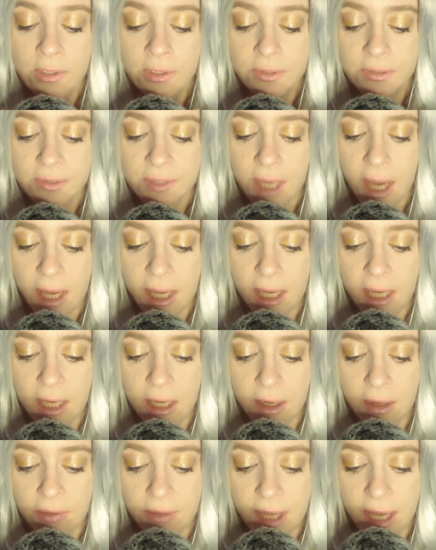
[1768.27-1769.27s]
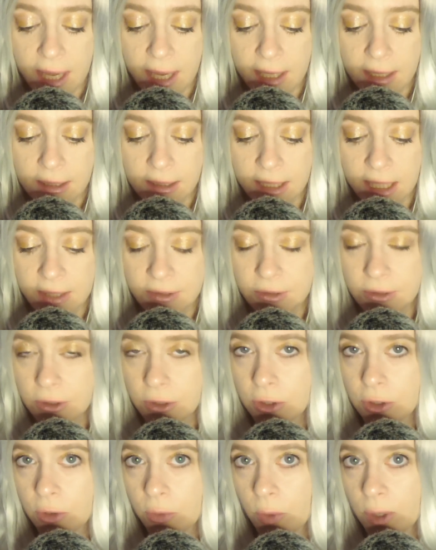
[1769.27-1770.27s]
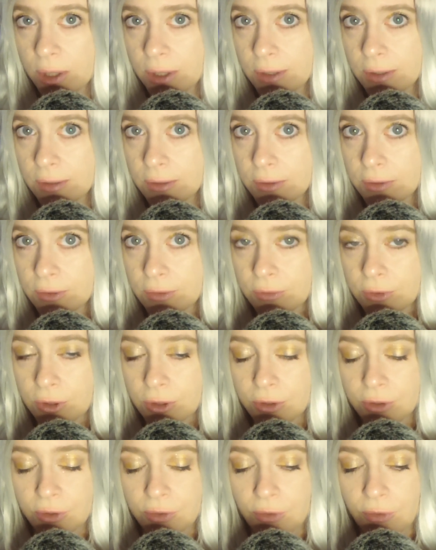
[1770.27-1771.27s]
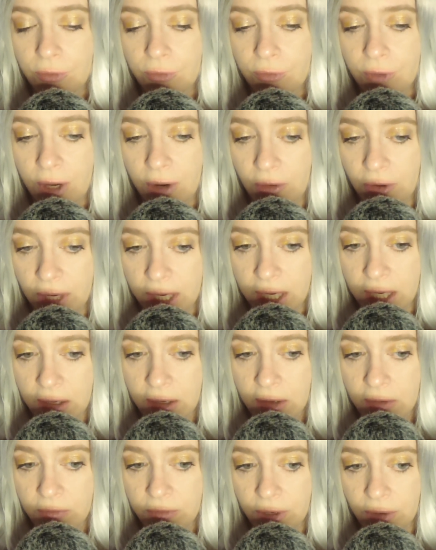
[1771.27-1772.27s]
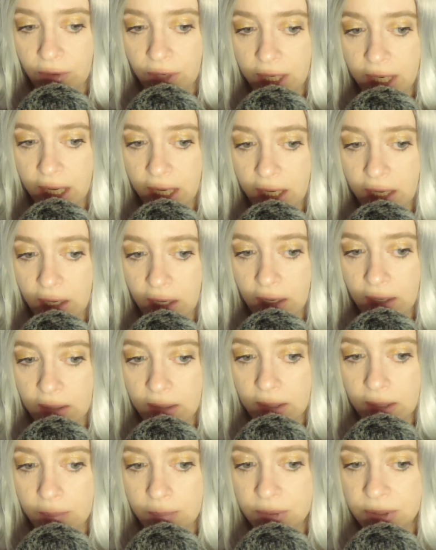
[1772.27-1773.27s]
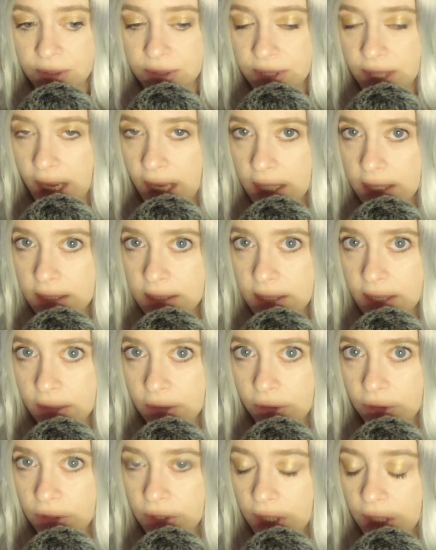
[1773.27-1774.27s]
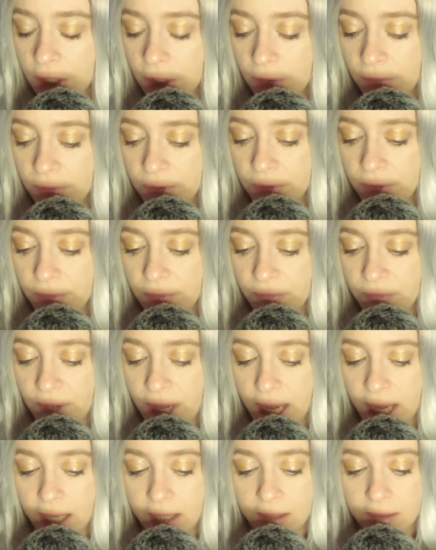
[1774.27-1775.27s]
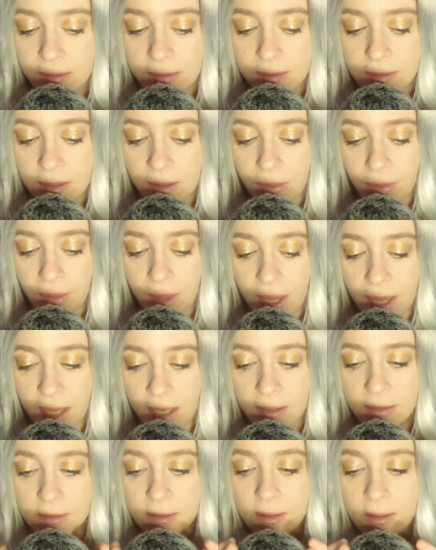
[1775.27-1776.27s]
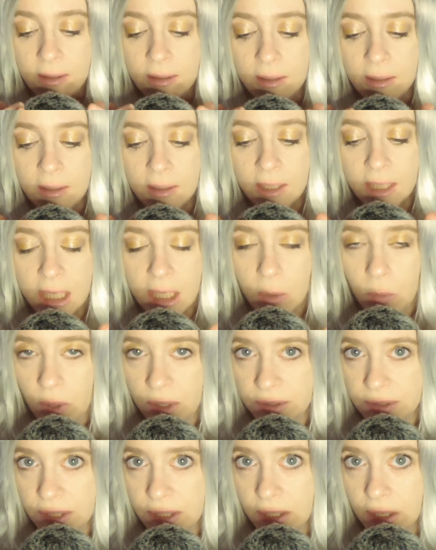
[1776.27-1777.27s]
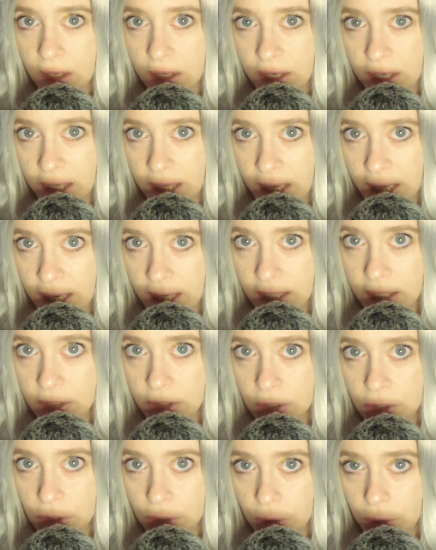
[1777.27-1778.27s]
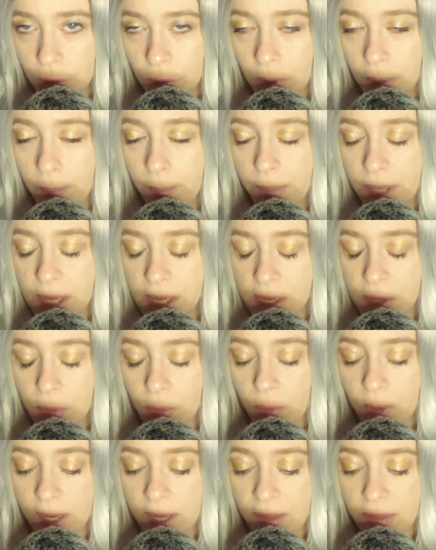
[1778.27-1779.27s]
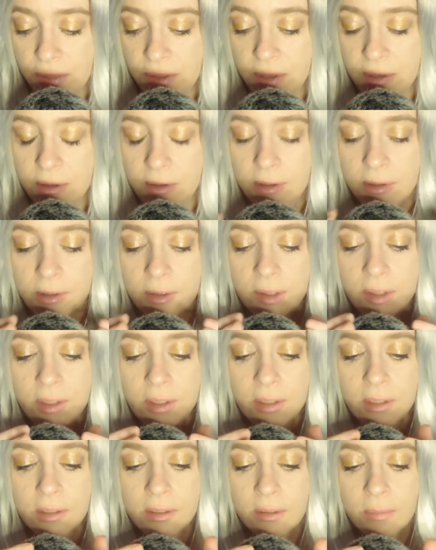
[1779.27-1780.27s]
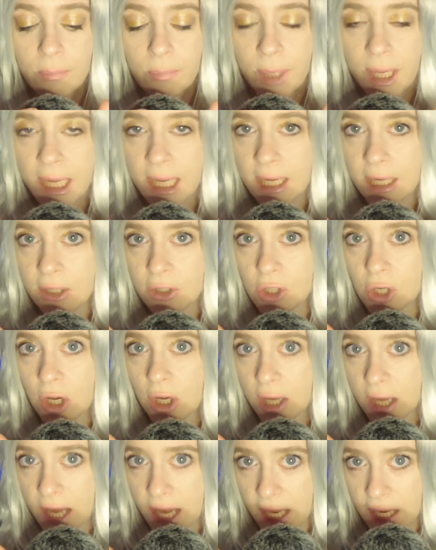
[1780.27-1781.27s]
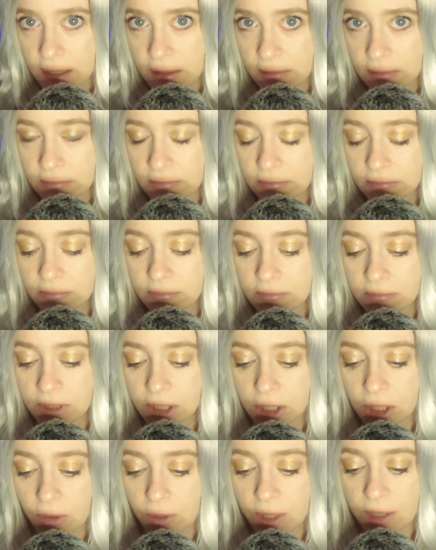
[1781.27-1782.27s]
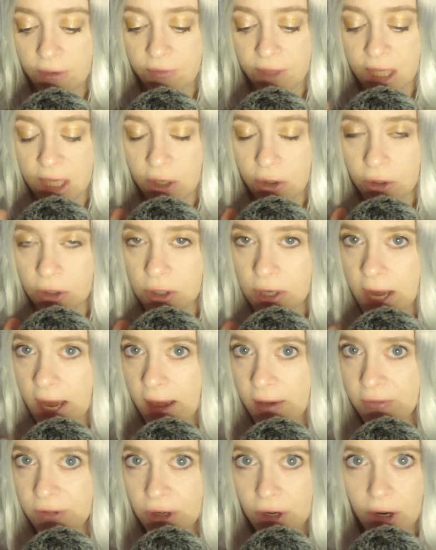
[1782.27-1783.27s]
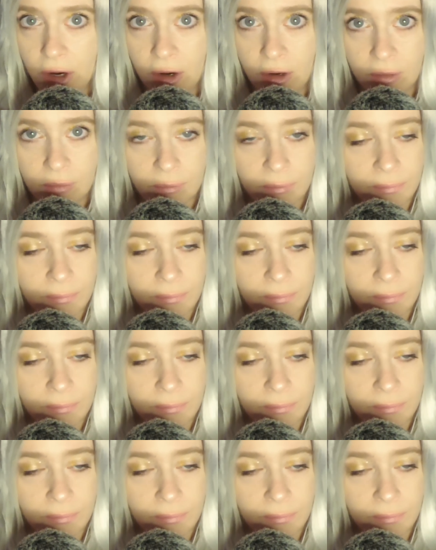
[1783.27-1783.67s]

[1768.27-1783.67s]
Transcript: saying that Lester was just very, very upset and couldn't get over the fact that he wasn't gonna get to be with Paige again, you know, and if he couldn't have her,